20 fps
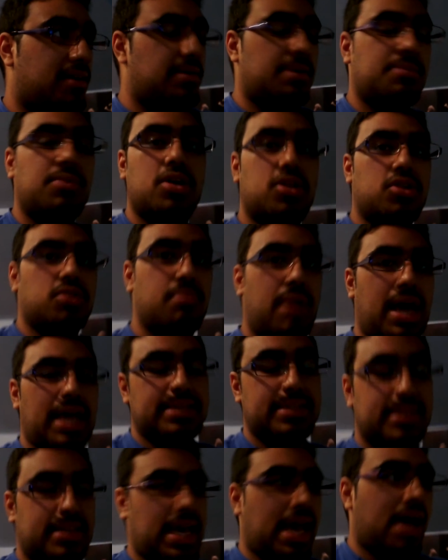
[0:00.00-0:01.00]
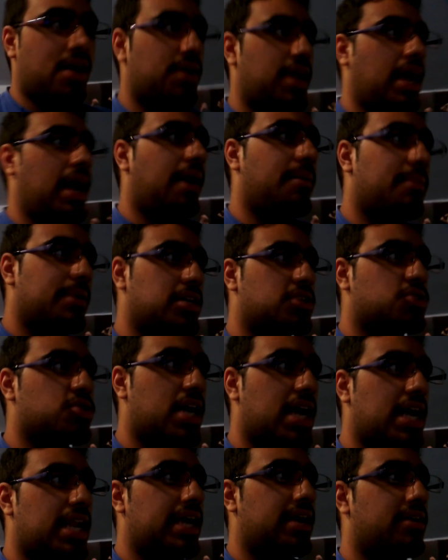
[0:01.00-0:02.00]
not maxing out yet. I'm gonna
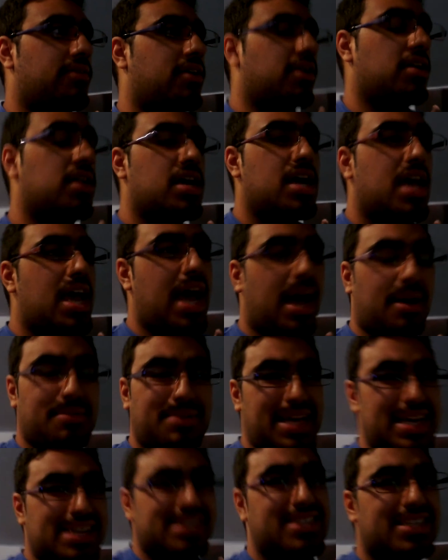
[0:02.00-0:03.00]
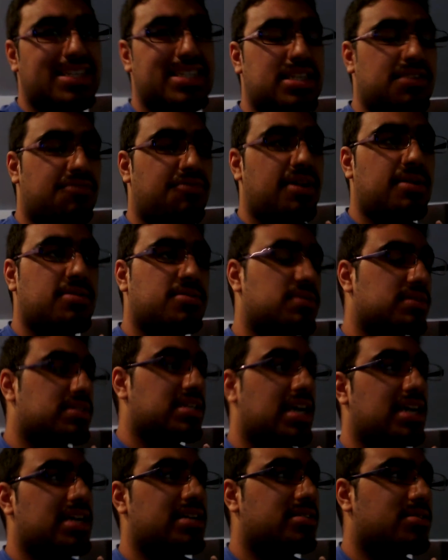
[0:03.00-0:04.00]
try it later on. I'm getting 60 frames per
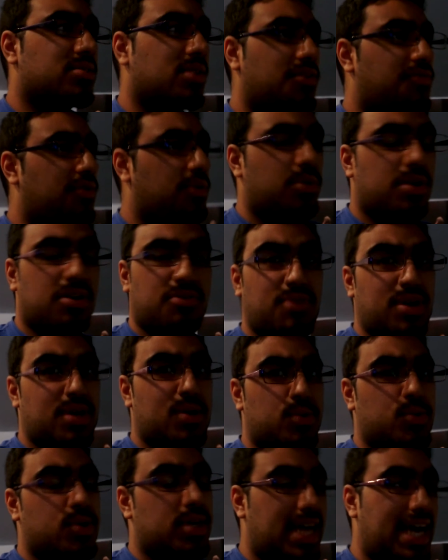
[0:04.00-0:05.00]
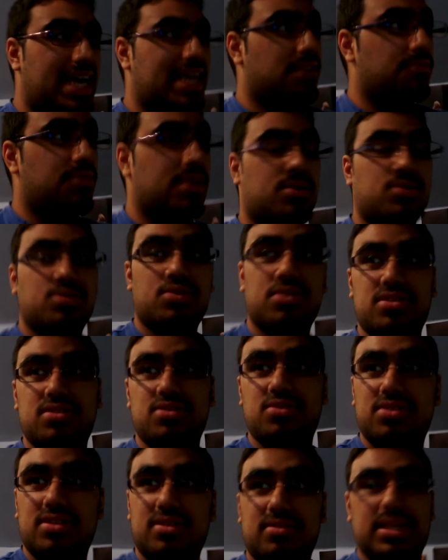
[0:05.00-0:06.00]
second, so if I want to record, I can record
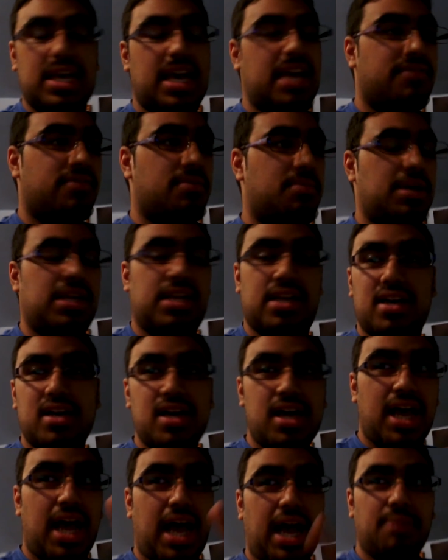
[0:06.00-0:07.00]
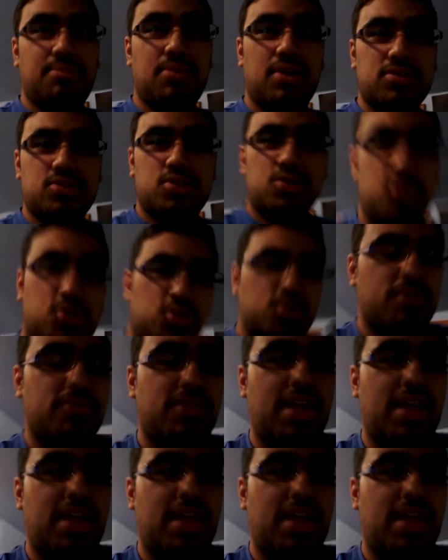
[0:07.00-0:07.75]
using the Ava Media. I'm not too sure if